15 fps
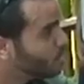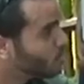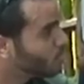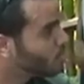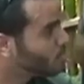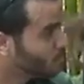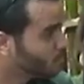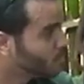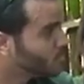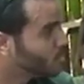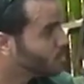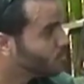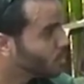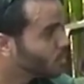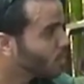You know, Miss
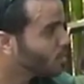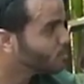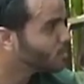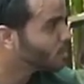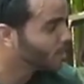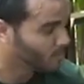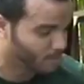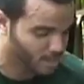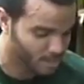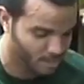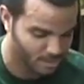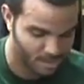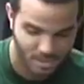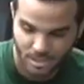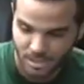Deja taught you that, right?
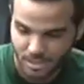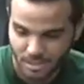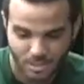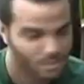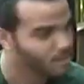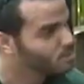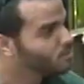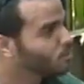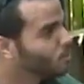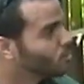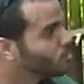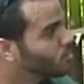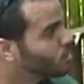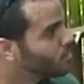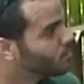So
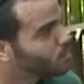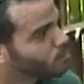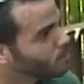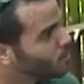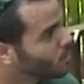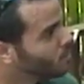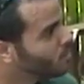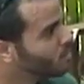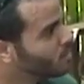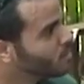we should give it to him now?